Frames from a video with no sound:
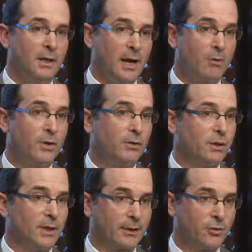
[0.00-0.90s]
Now we use
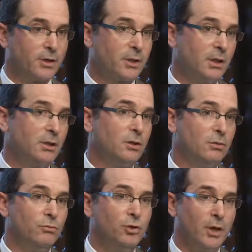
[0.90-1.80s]
electricity
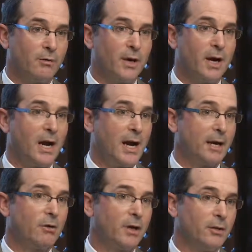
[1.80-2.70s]
to generate
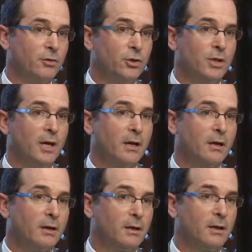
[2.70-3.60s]
higher energy
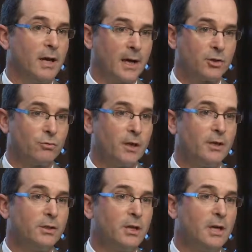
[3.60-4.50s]

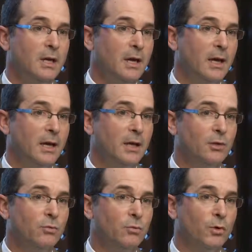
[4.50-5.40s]
X-rays,
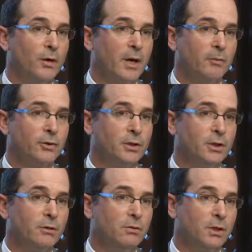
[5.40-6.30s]
and we're able to
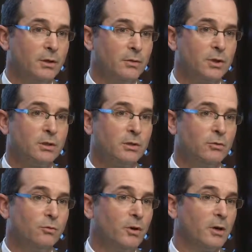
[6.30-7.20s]
use those to
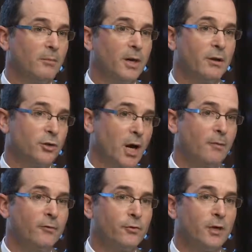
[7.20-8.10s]
do a better job of